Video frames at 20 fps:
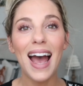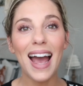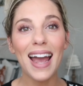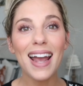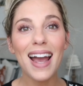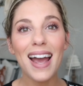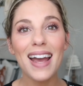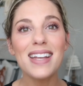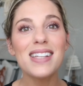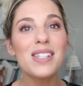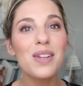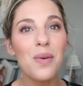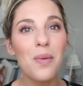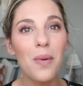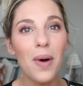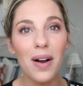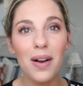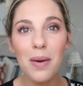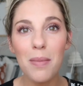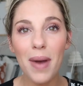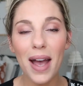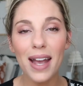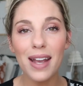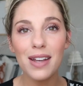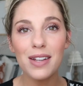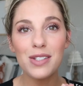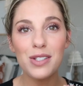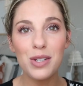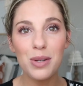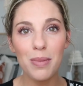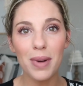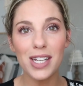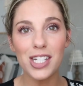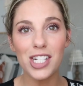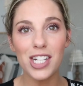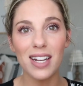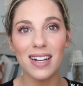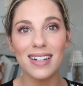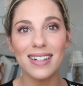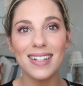Hi guys, welcome back to my
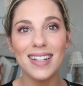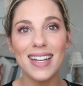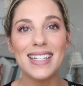channel.